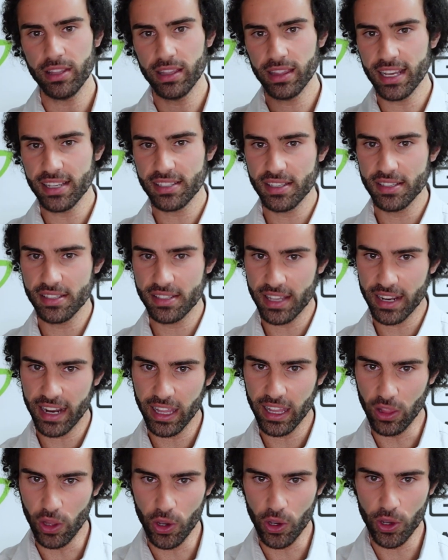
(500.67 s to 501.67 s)
are some of the lessons that
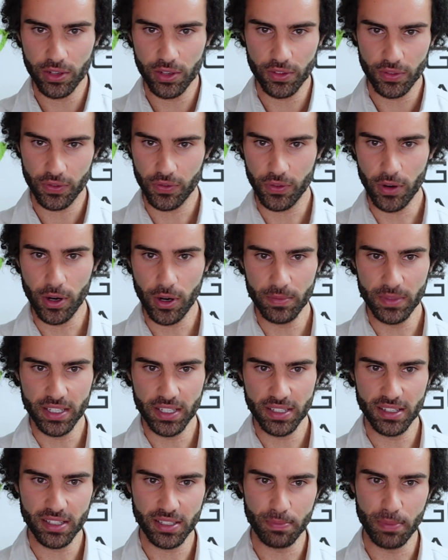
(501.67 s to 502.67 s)
I learned from
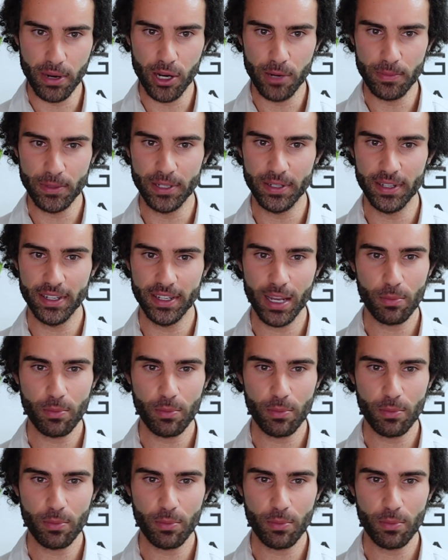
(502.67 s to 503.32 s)
this experiment.